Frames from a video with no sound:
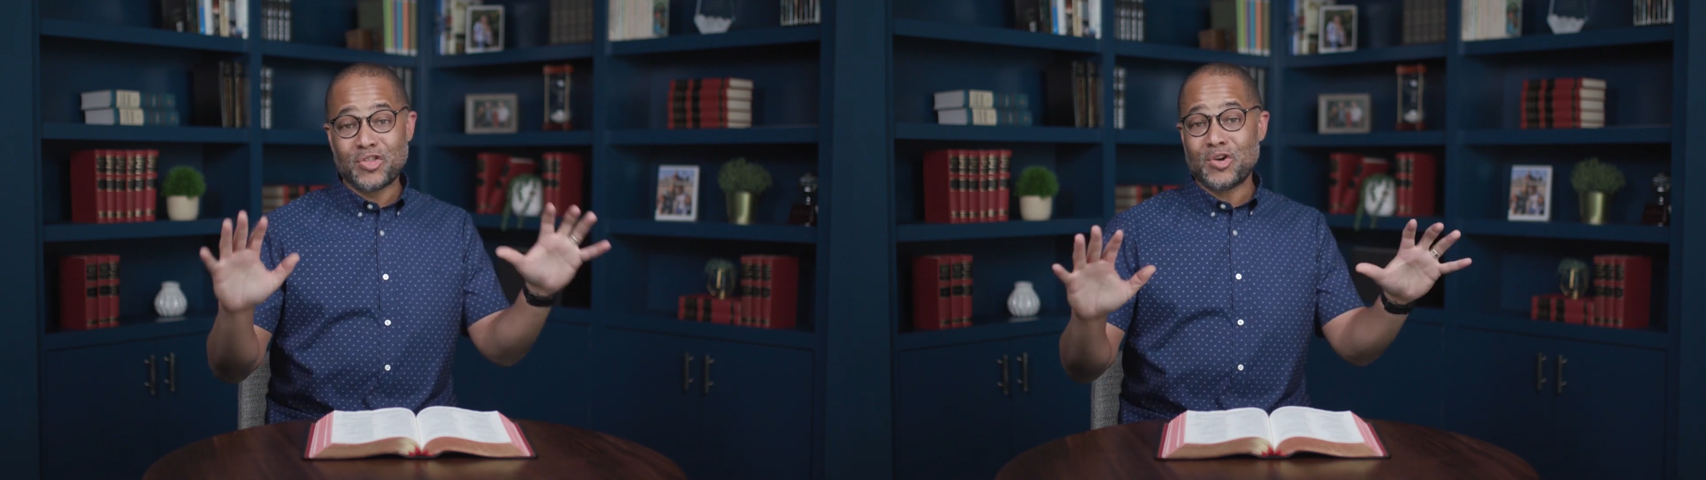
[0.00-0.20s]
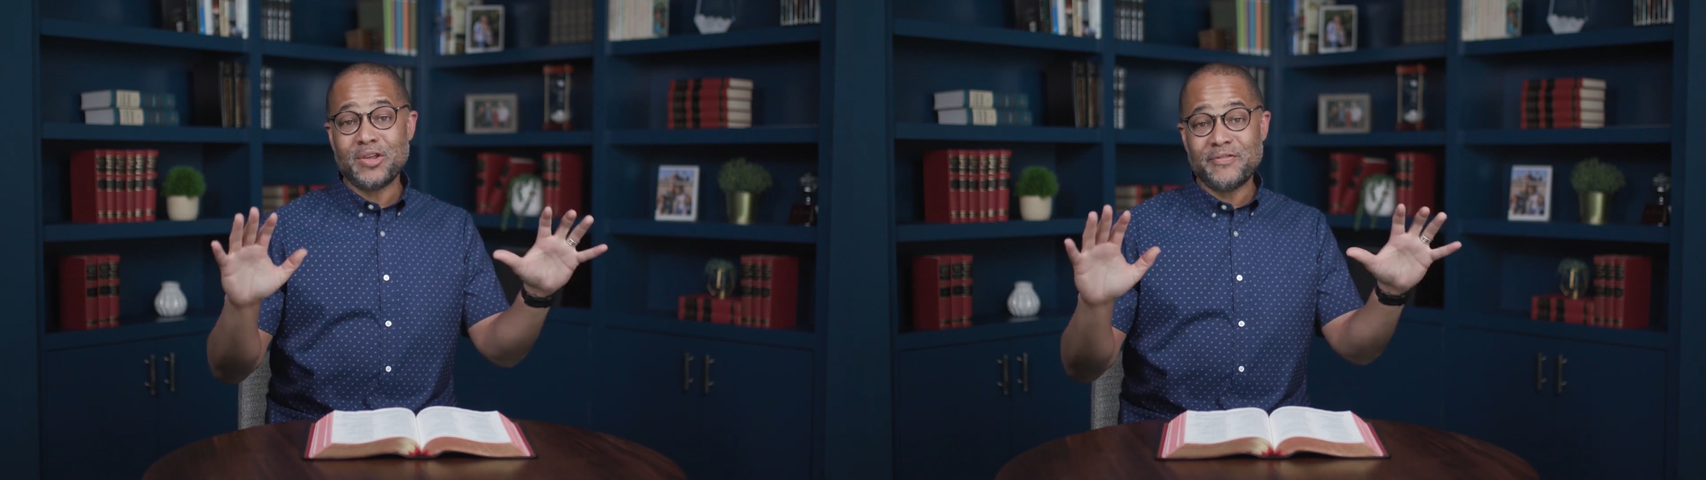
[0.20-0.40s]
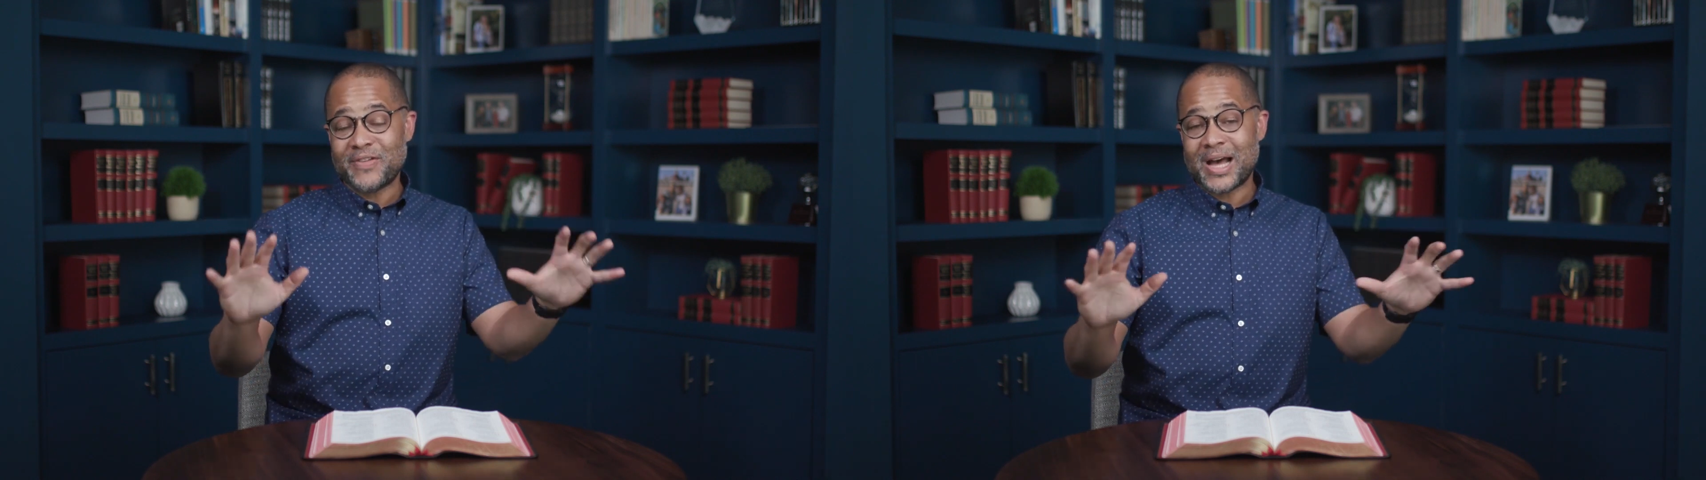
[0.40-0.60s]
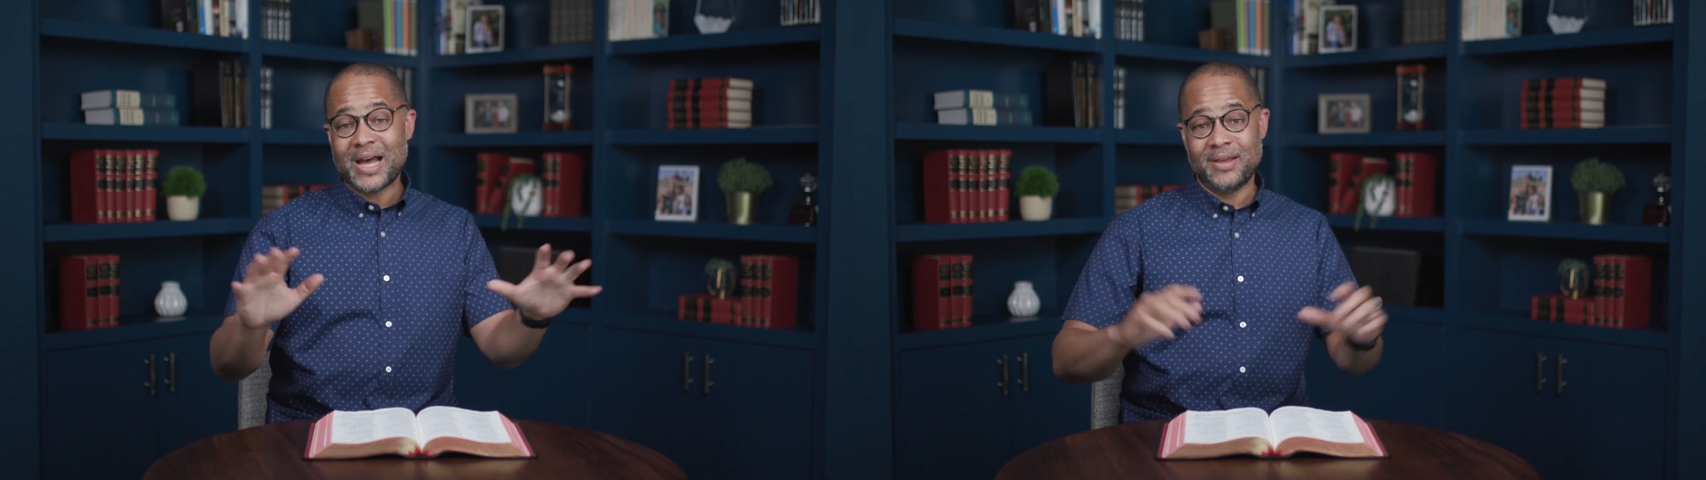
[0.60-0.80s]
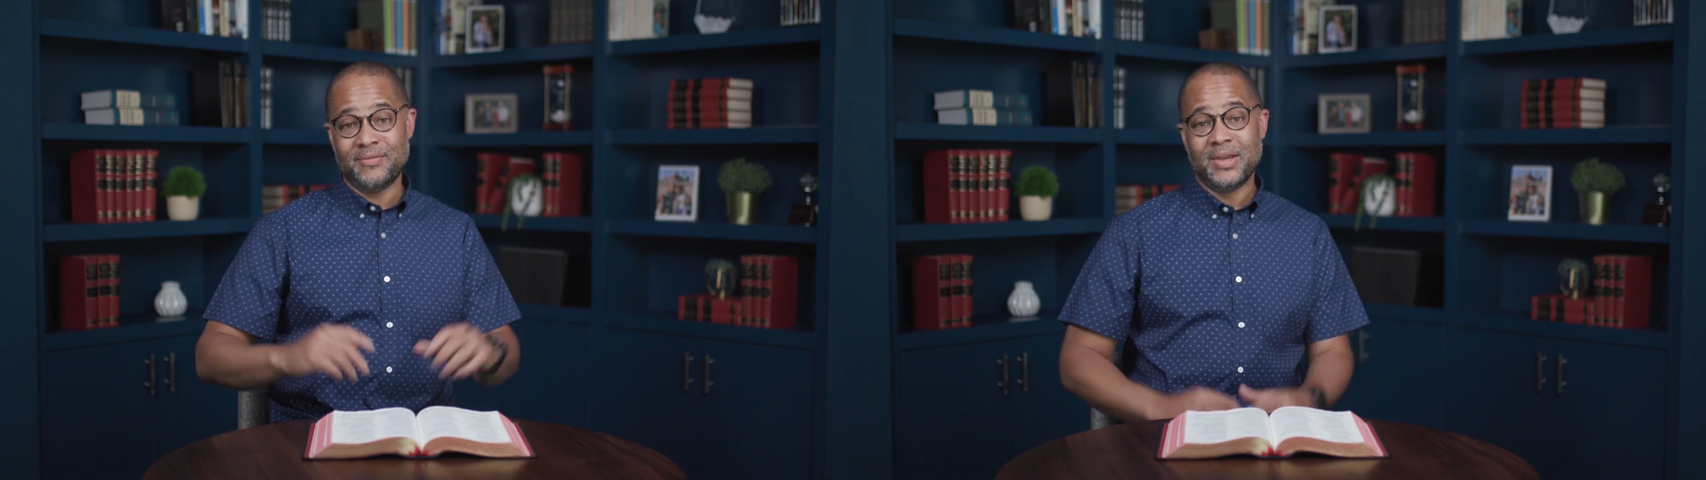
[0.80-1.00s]

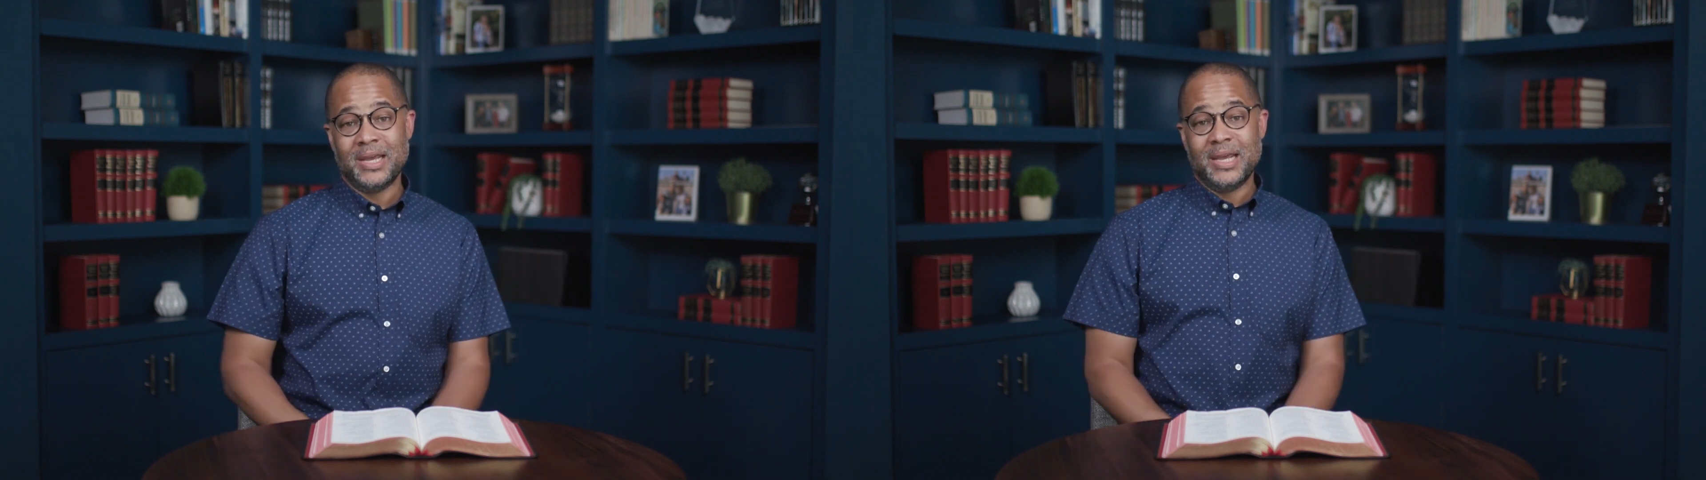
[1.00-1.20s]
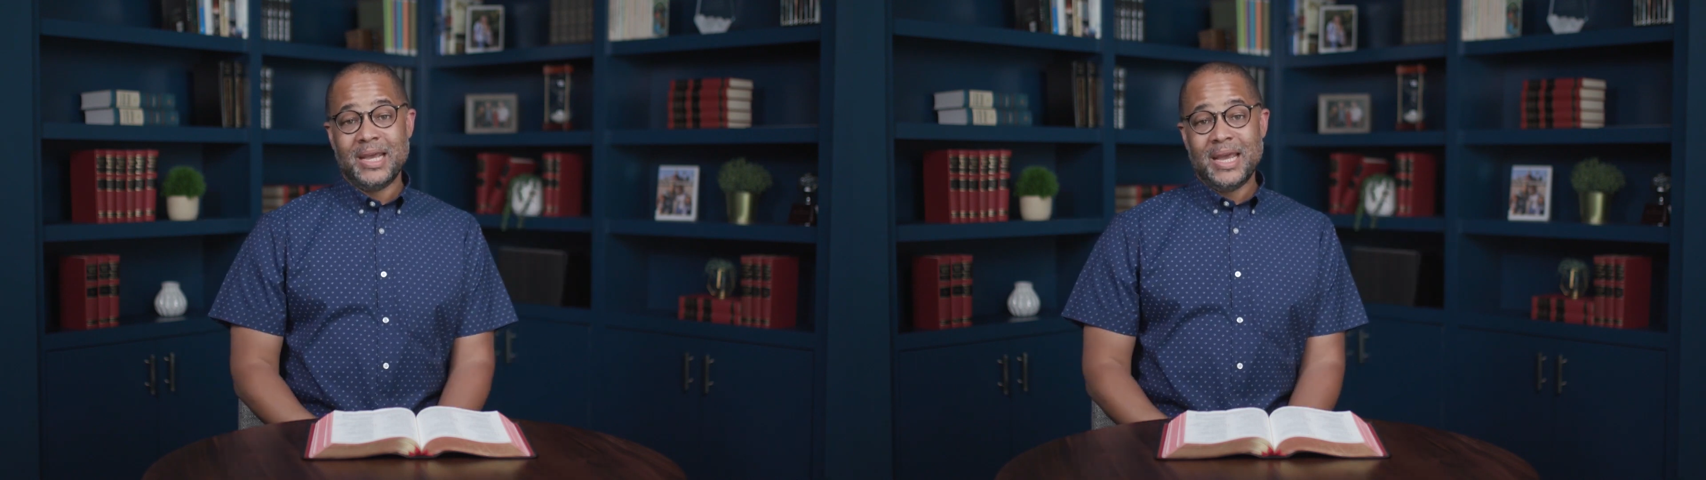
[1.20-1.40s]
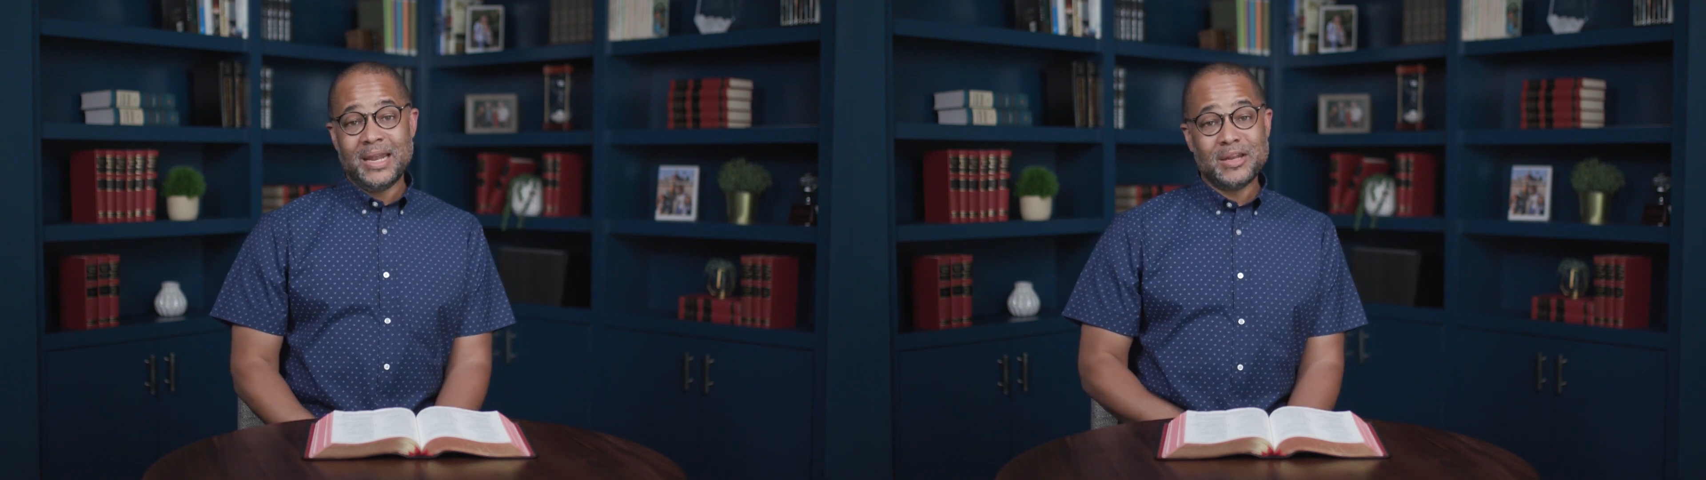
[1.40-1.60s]
35,